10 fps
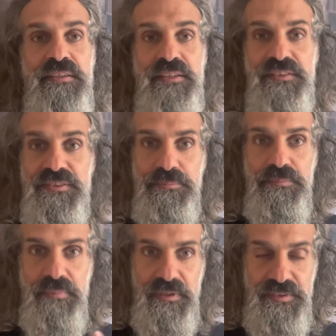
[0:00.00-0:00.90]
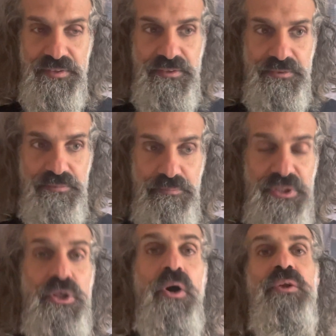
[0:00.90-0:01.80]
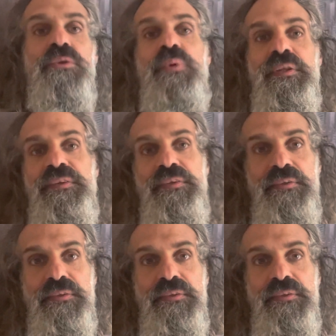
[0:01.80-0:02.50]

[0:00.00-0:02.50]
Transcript: It's beyond what